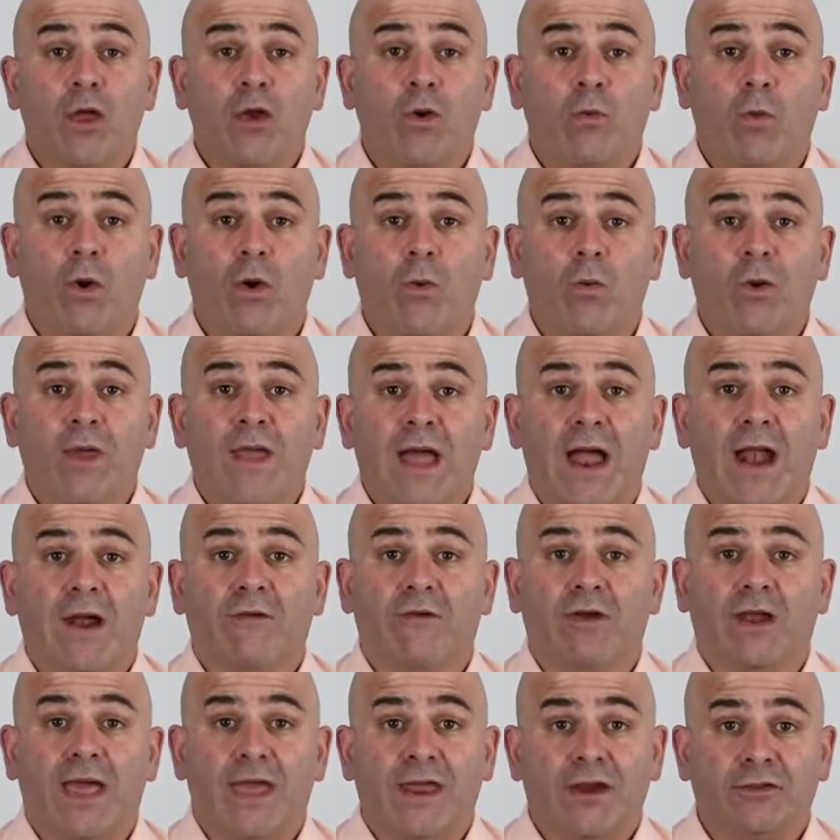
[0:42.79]
What we
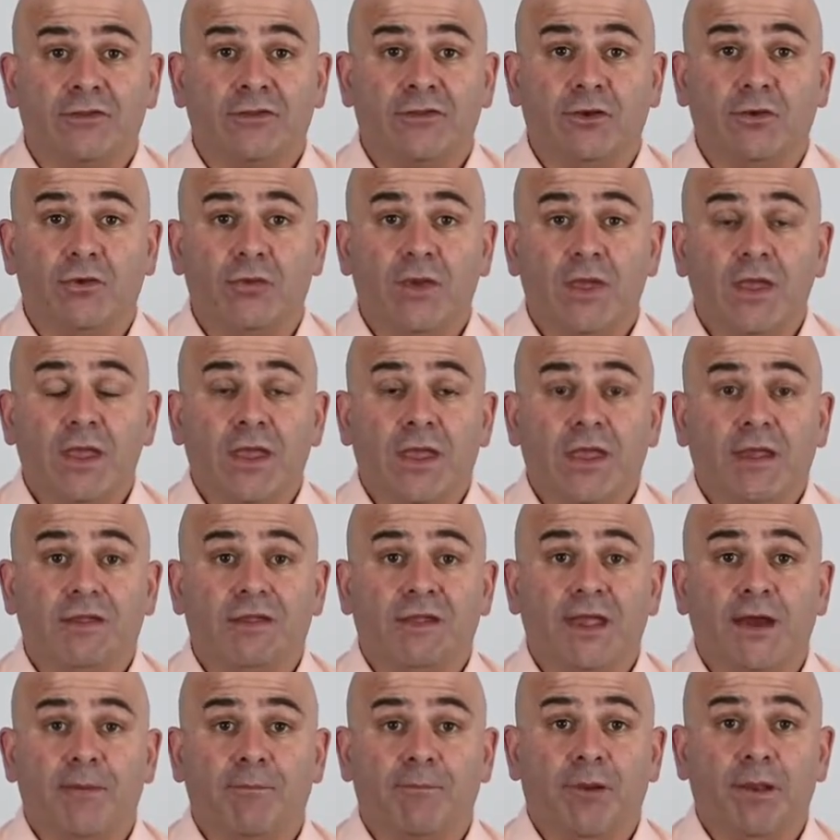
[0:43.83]
are allowed to do is
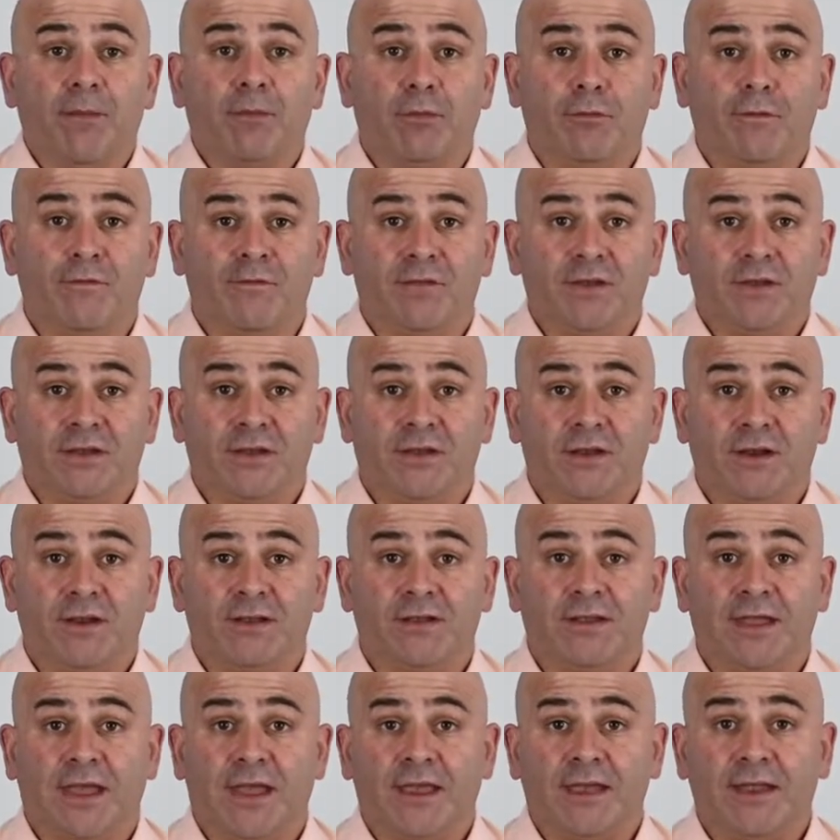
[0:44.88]
help people
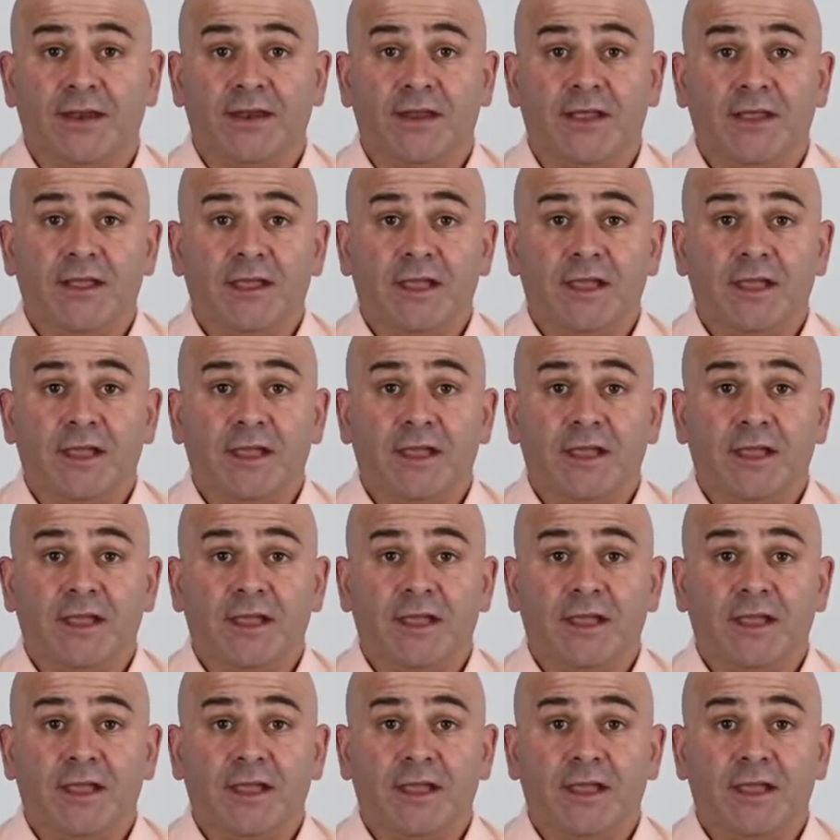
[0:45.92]
facilitate